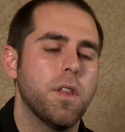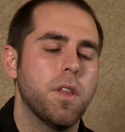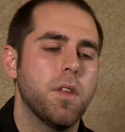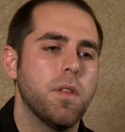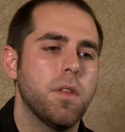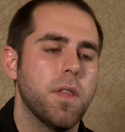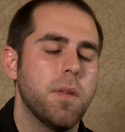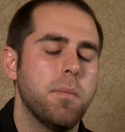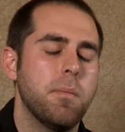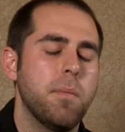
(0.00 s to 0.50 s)

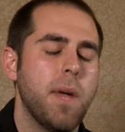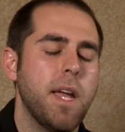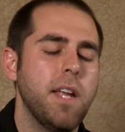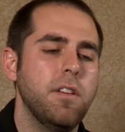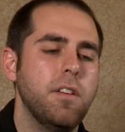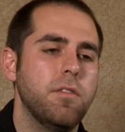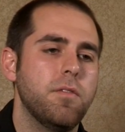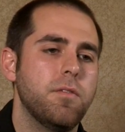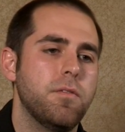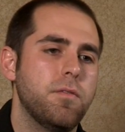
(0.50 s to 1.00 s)
the
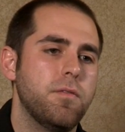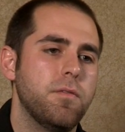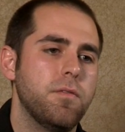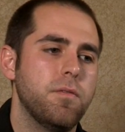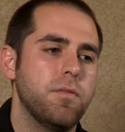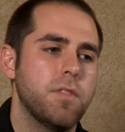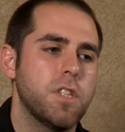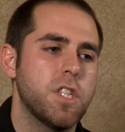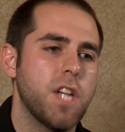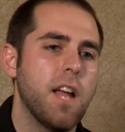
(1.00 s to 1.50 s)
main
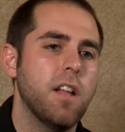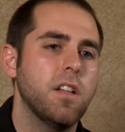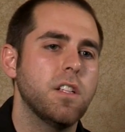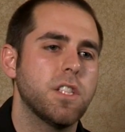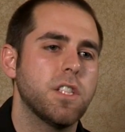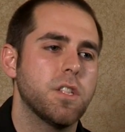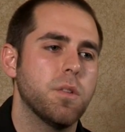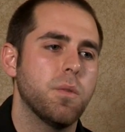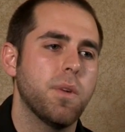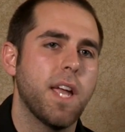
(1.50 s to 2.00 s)

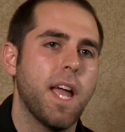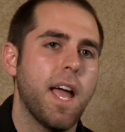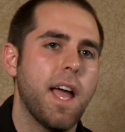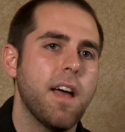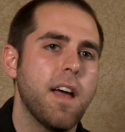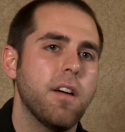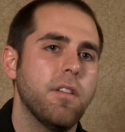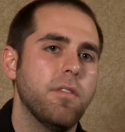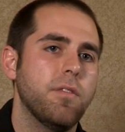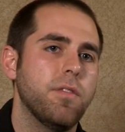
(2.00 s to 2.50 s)
challenge that we
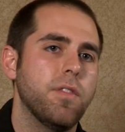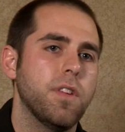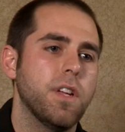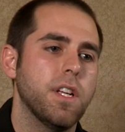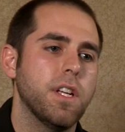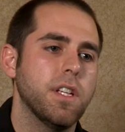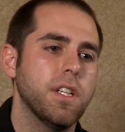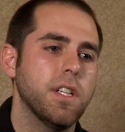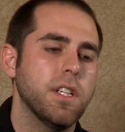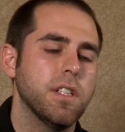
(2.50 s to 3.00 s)
have
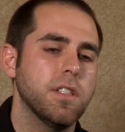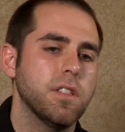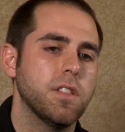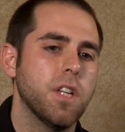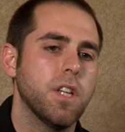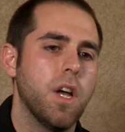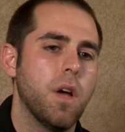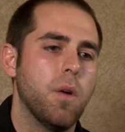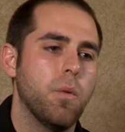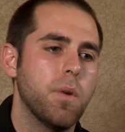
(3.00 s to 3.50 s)

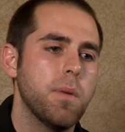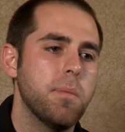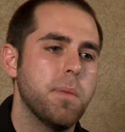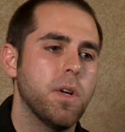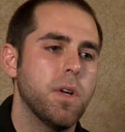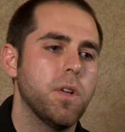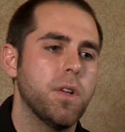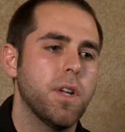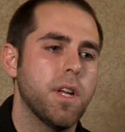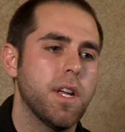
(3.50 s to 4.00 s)
is we
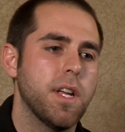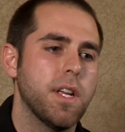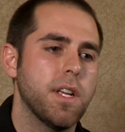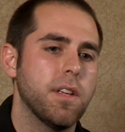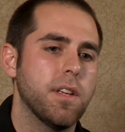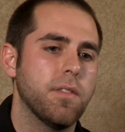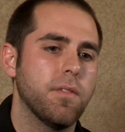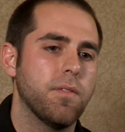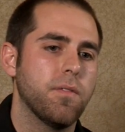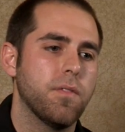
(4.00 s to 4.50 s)
build
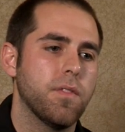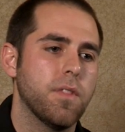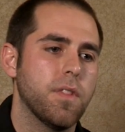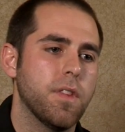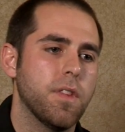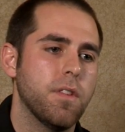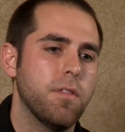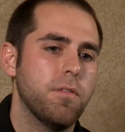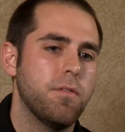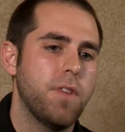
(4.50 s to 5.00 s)
a
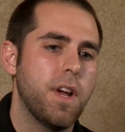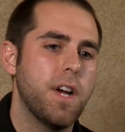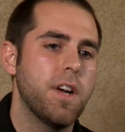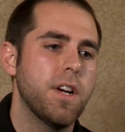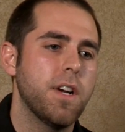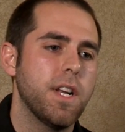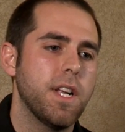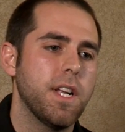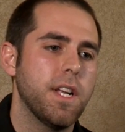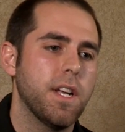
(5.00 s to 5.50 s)

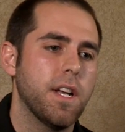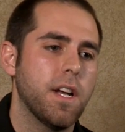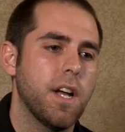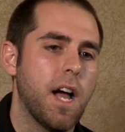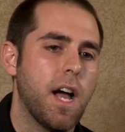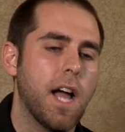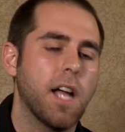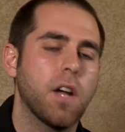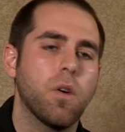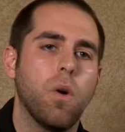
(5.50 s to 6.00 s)
very
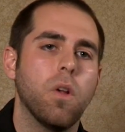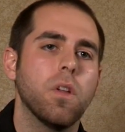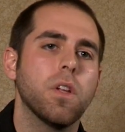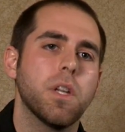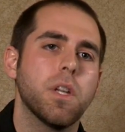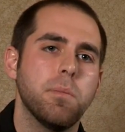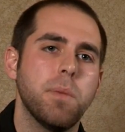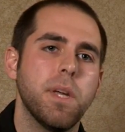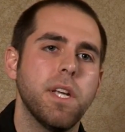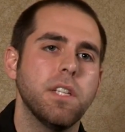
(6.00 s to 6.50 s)
high
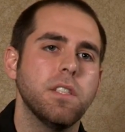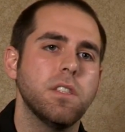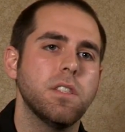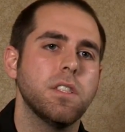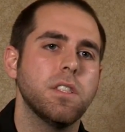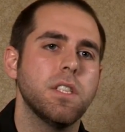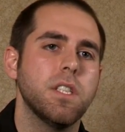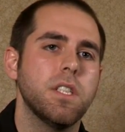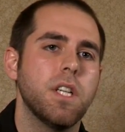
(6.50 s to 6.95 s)
quality piece.